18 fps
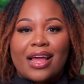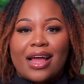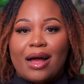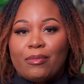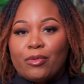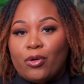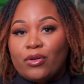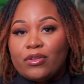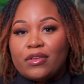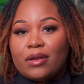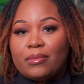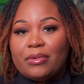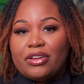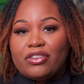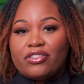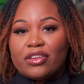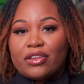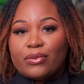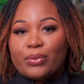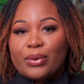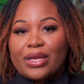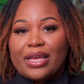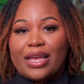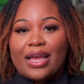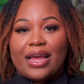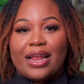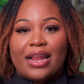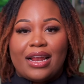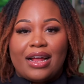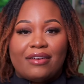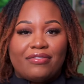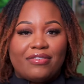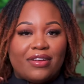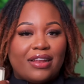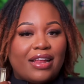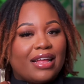I'm going to the beach this weekend, and I
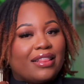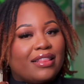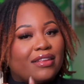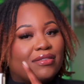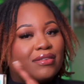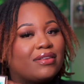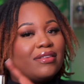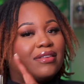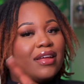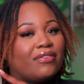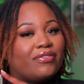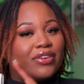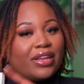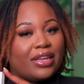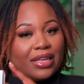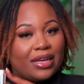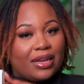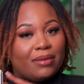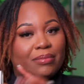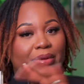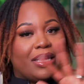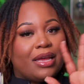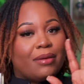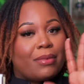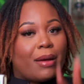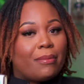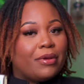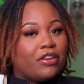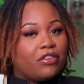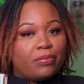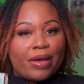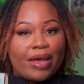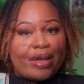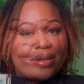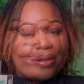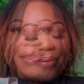feel like this is definitely going to be in my beach
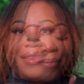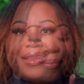bag.